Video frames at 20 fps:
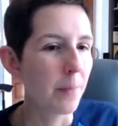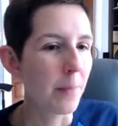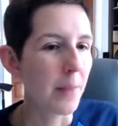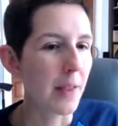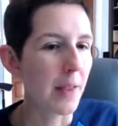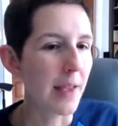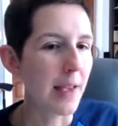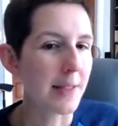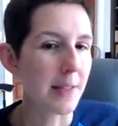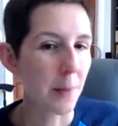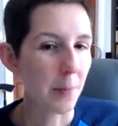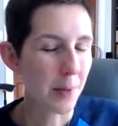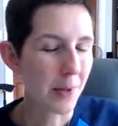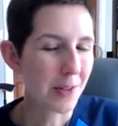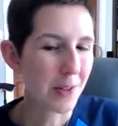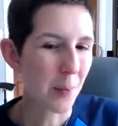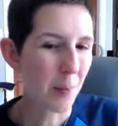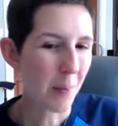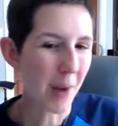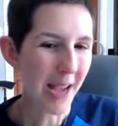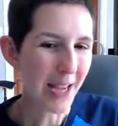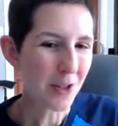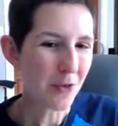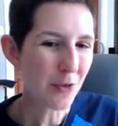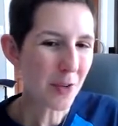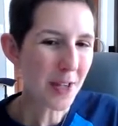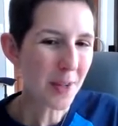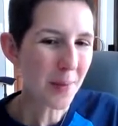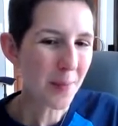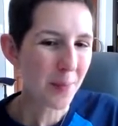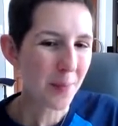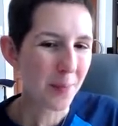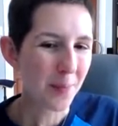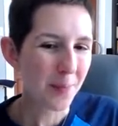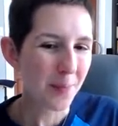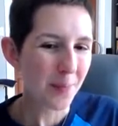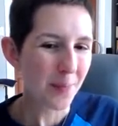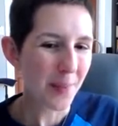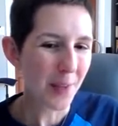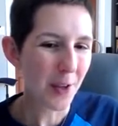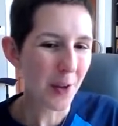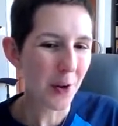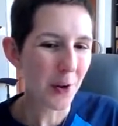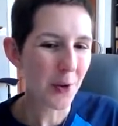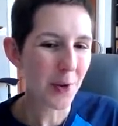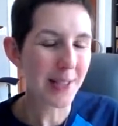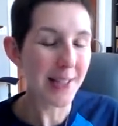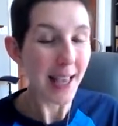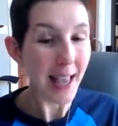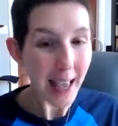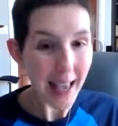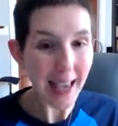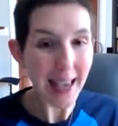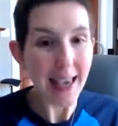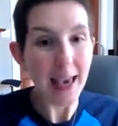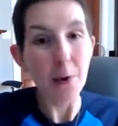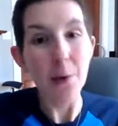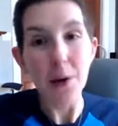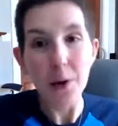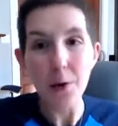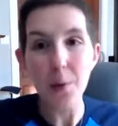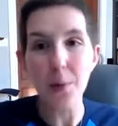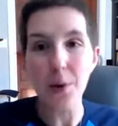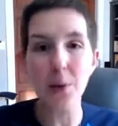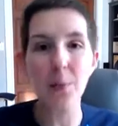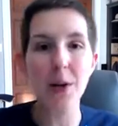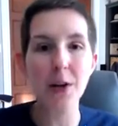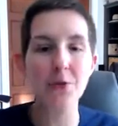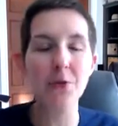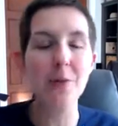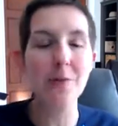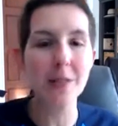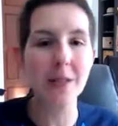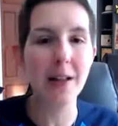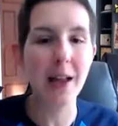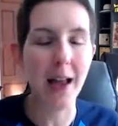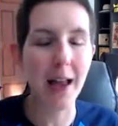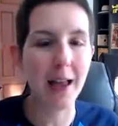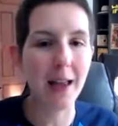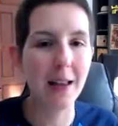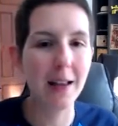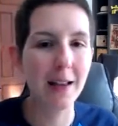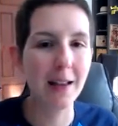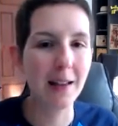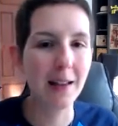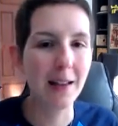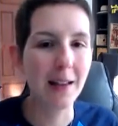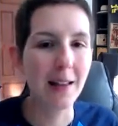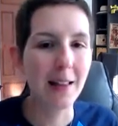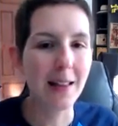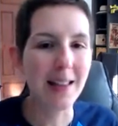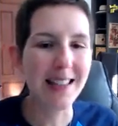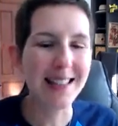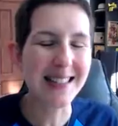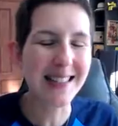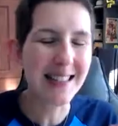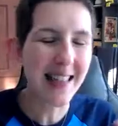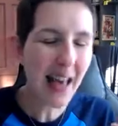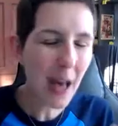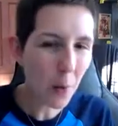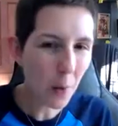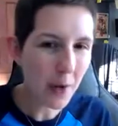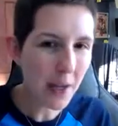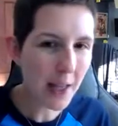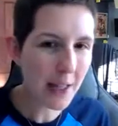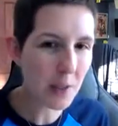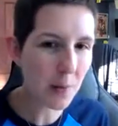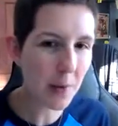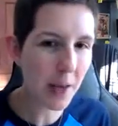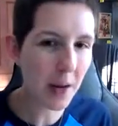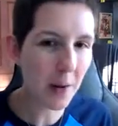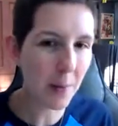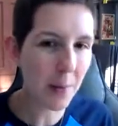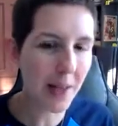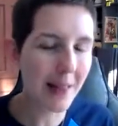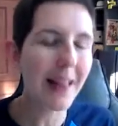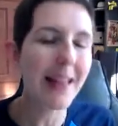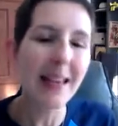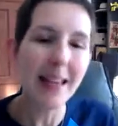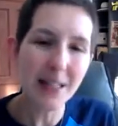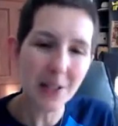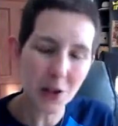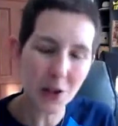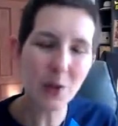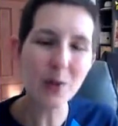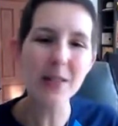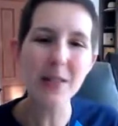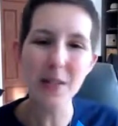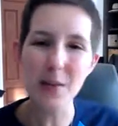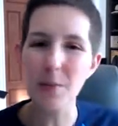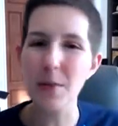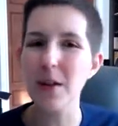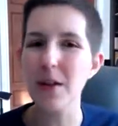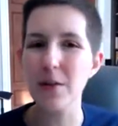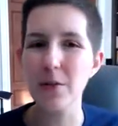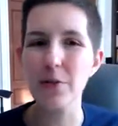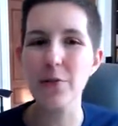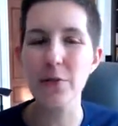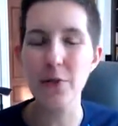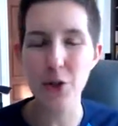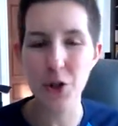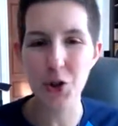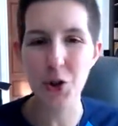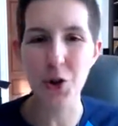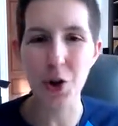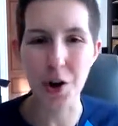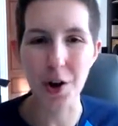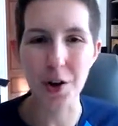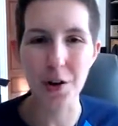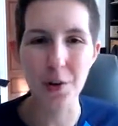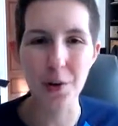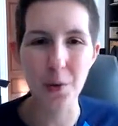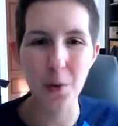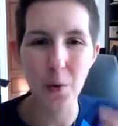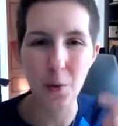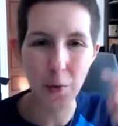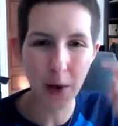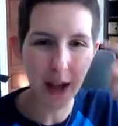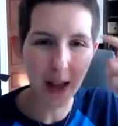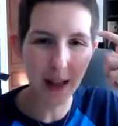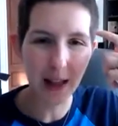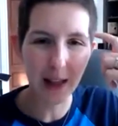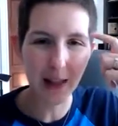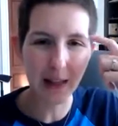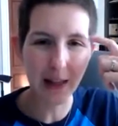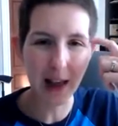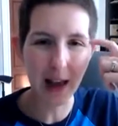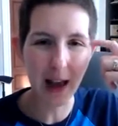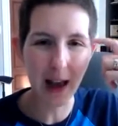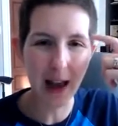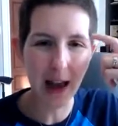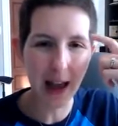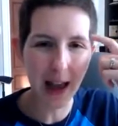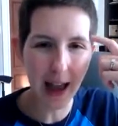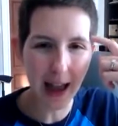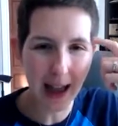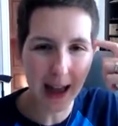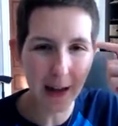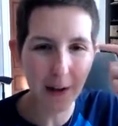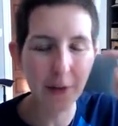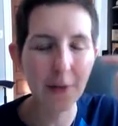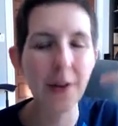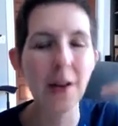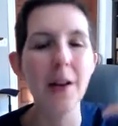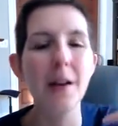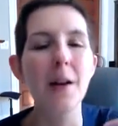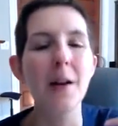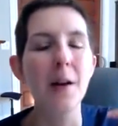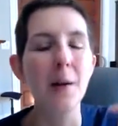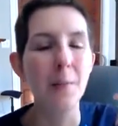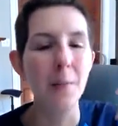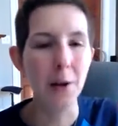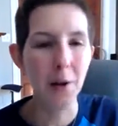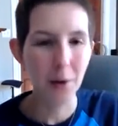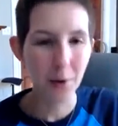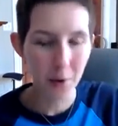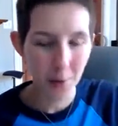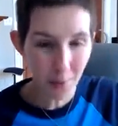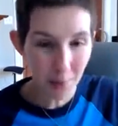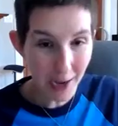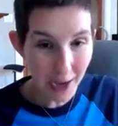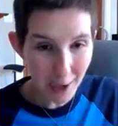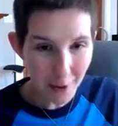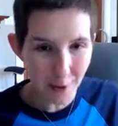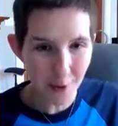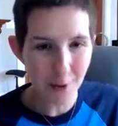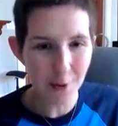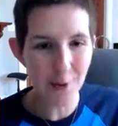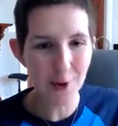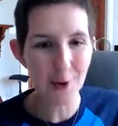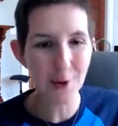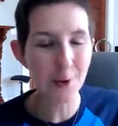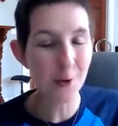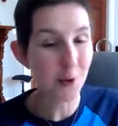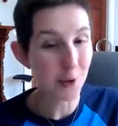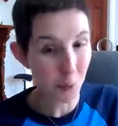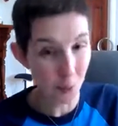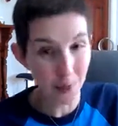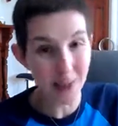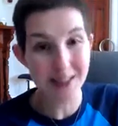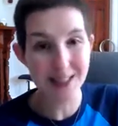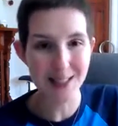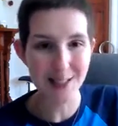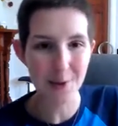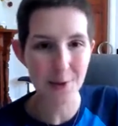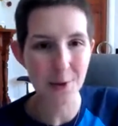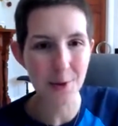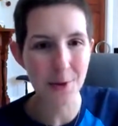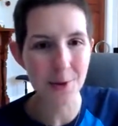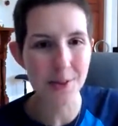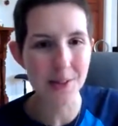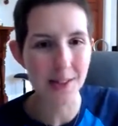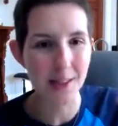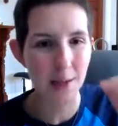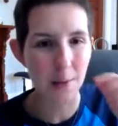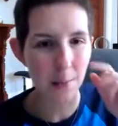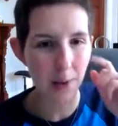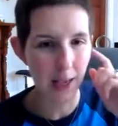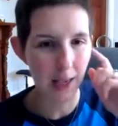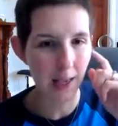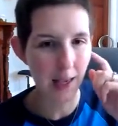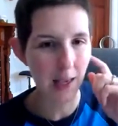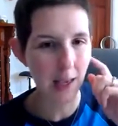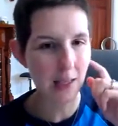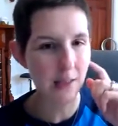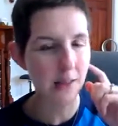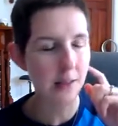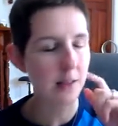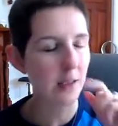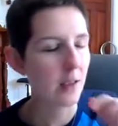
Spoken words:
Is it building my dream? Do I say, hey, I want to go build my dream today? Like, is that what gets me out of bed? Like, it juices me for sure, right? Like, I have my own career goals, business goals in my case.